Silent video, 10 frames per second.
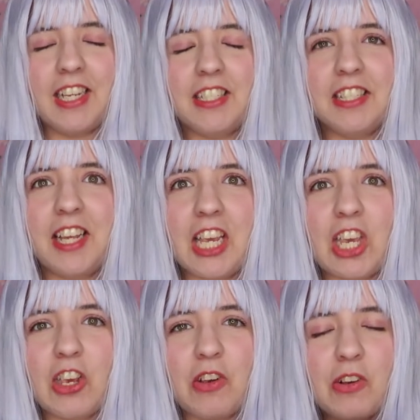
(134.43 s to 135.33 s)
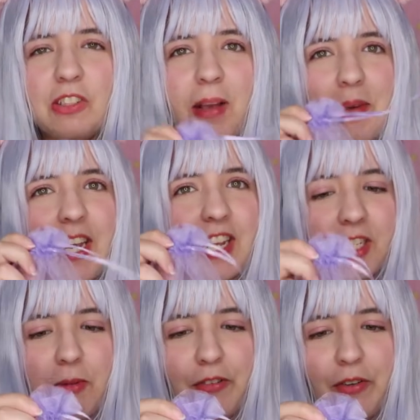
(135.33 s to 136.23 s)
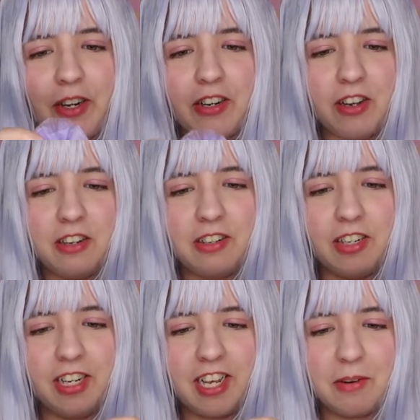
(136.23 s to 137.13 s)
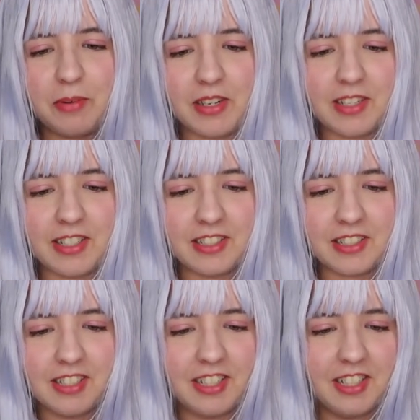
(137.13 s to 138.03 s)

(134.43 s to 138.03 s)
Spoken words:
Isn't that cute? I mean, it's my favorite color. Like, what?